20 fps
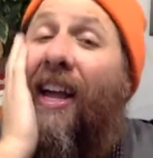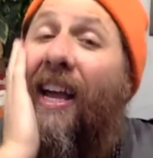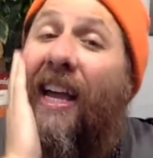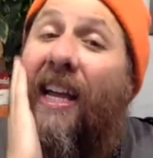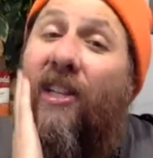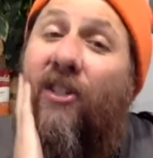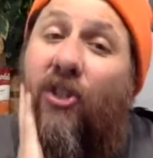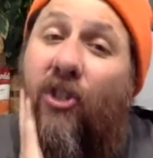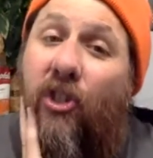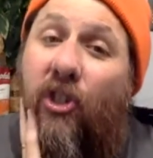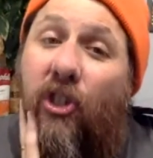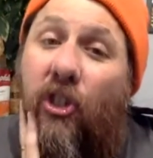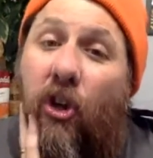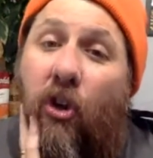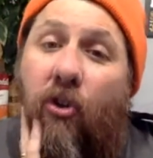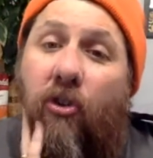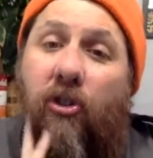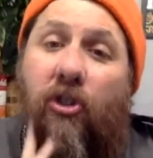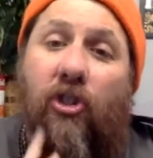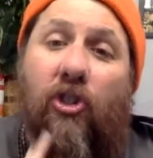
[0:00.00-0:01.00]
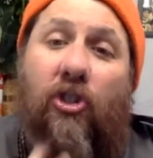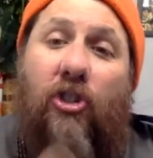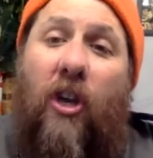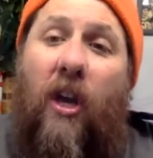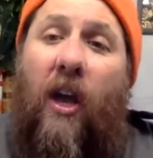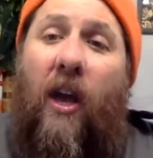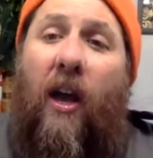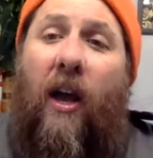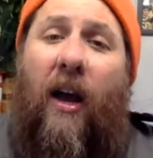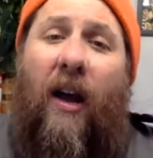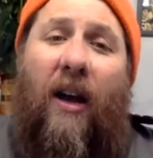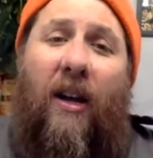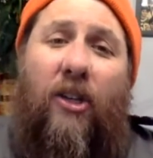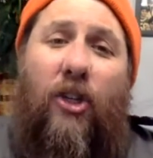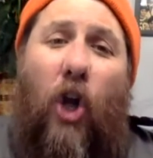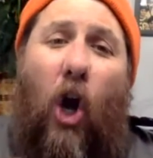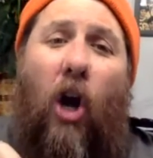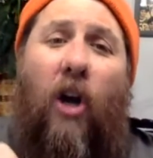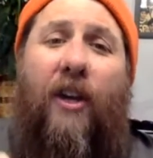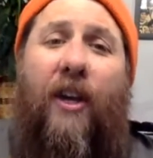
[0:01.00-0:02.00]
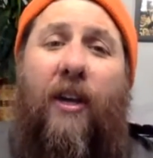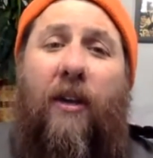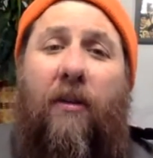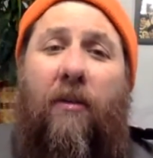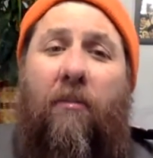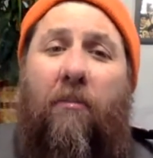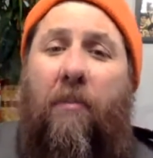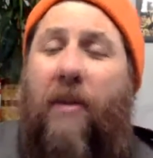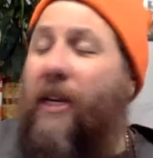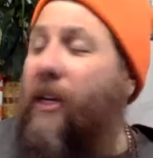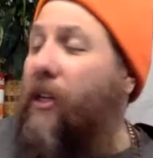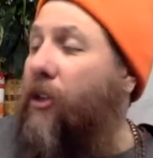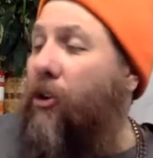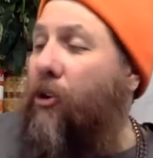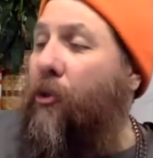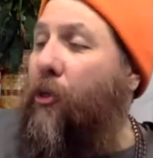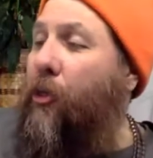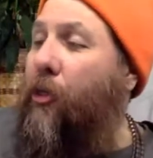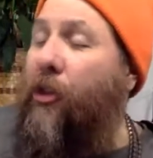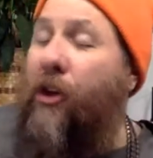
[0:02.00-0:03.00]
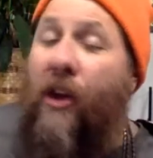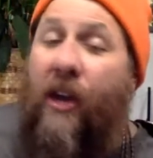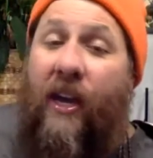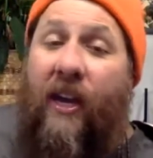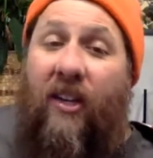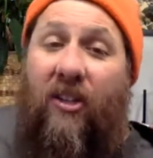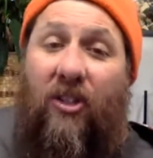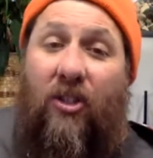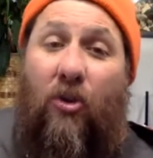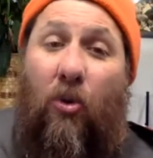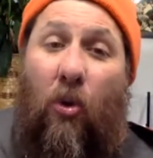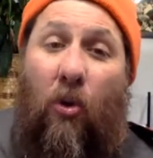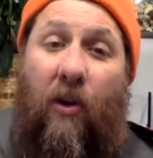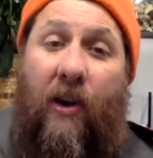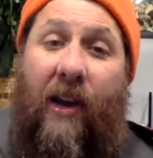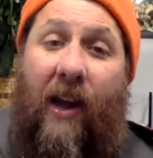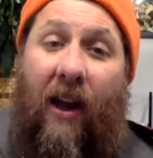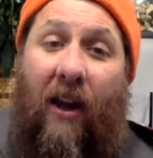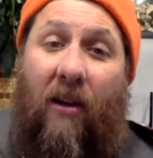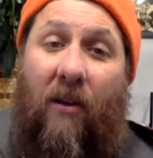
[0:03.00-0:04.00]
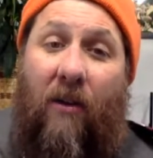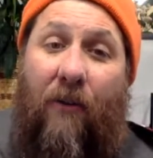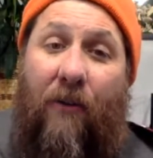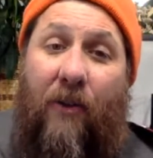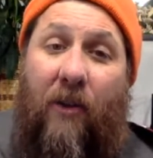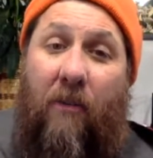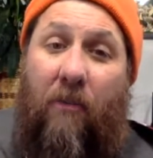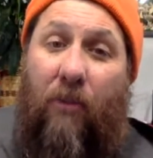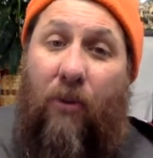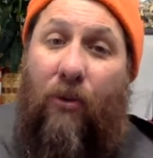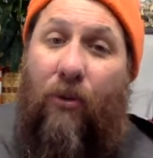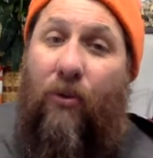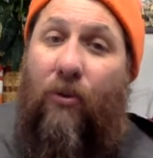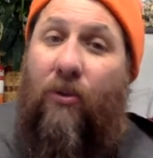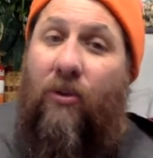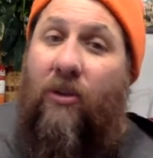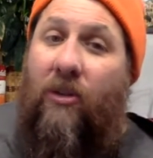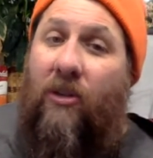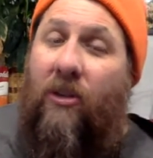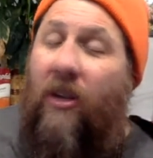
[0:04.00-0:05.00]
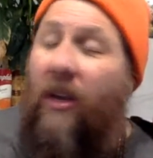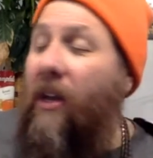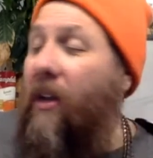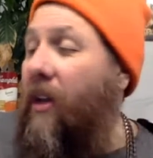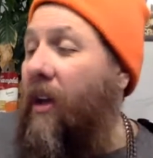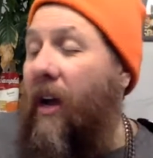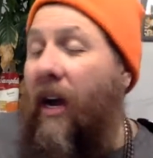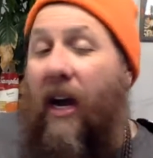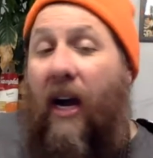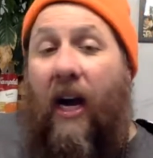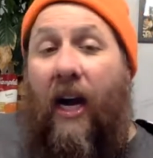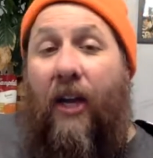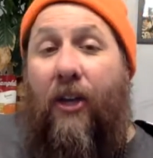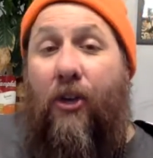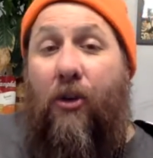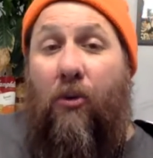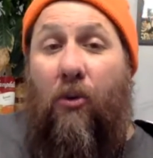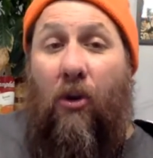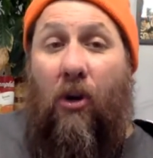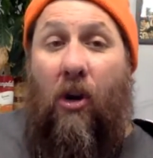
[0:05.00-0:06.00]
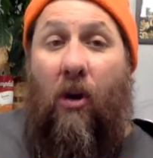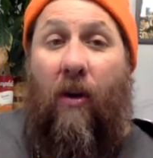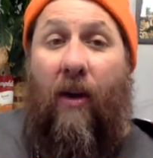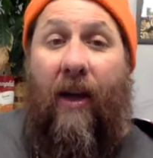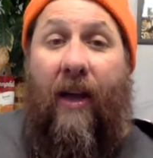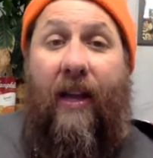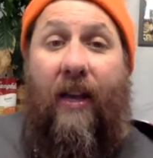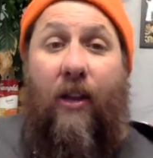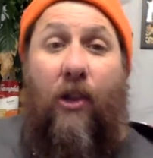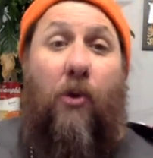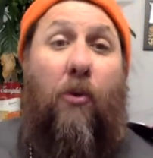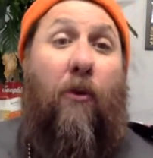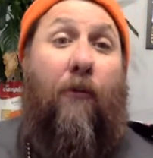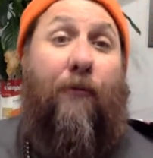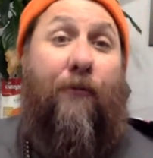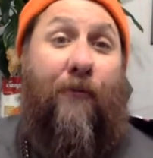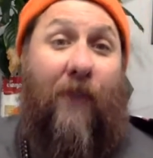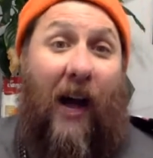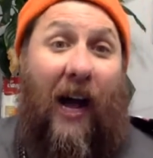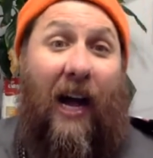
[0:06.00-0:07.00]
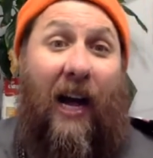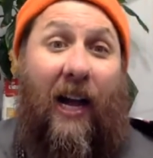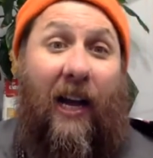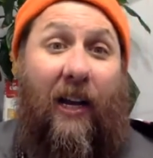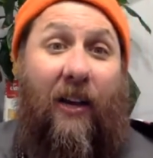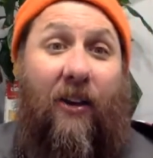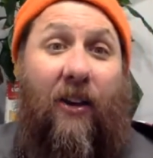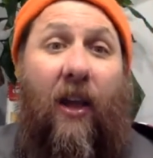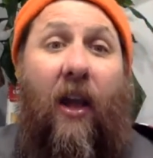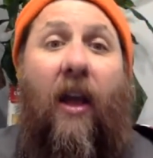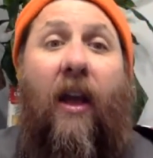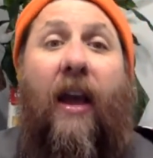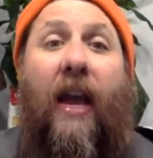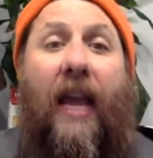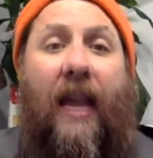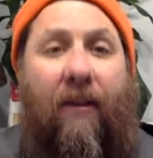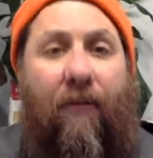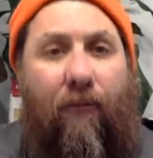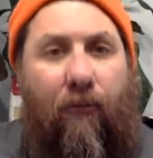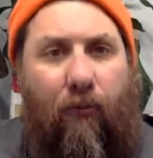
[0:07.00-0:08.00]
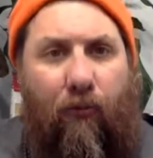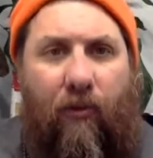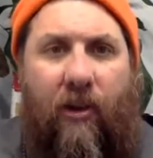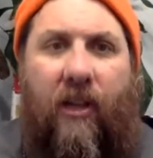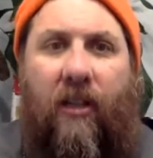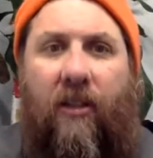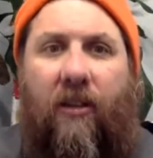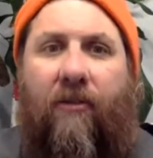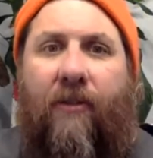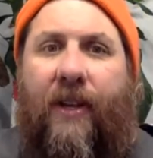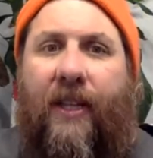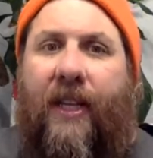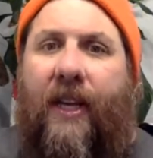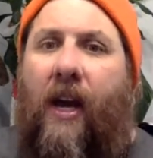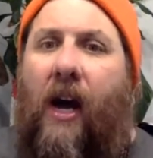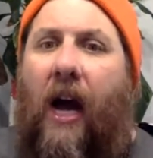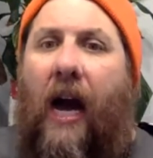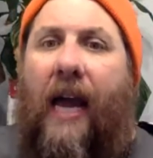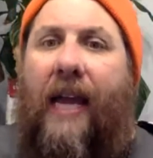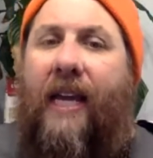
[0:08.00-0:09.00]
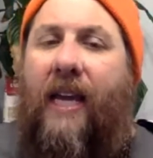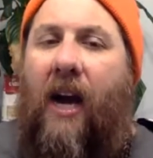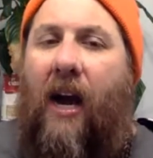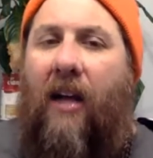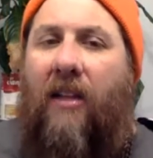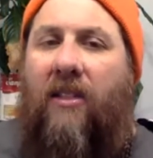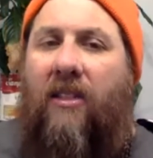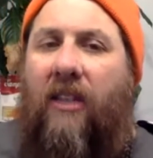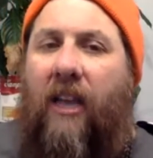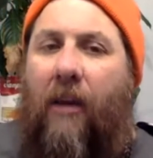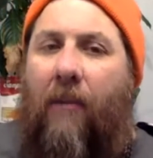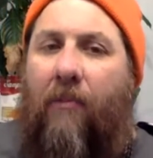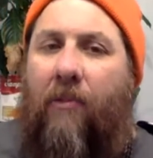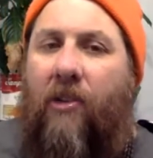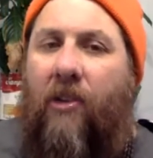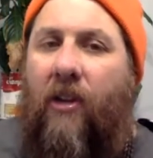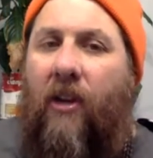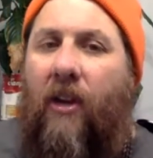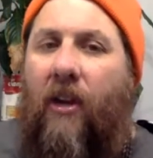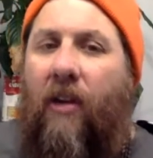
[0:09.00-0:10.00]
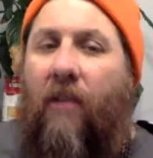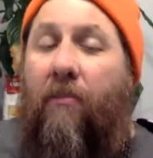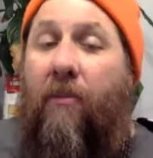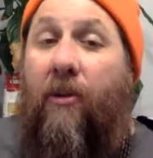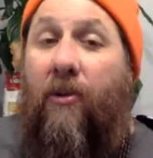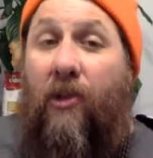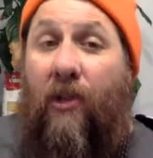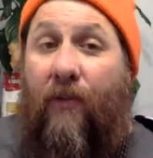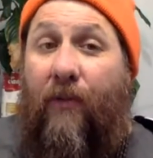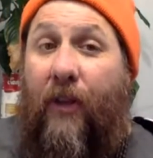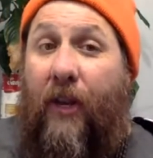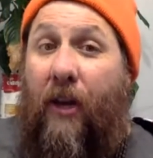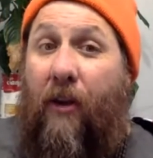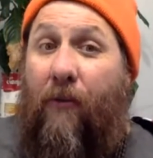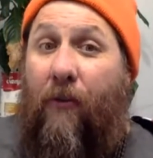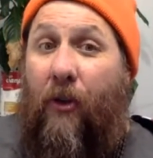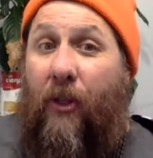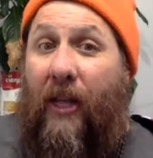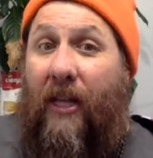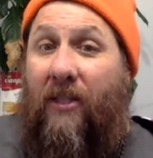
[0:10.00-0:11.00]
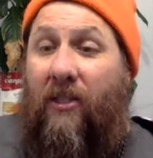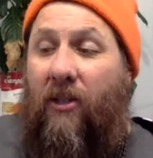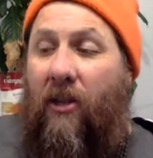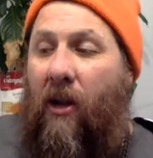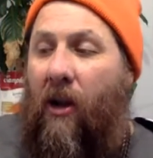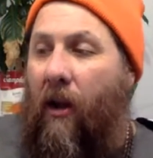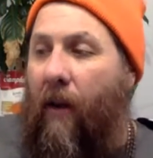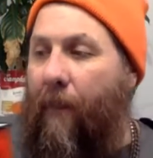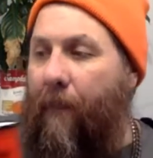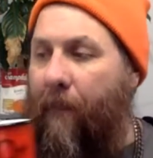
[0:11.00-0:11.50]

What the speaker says: and search Talking Middle-earth Historiography Blues, you will go ahead and you will find a really, really high-concept music video for that song.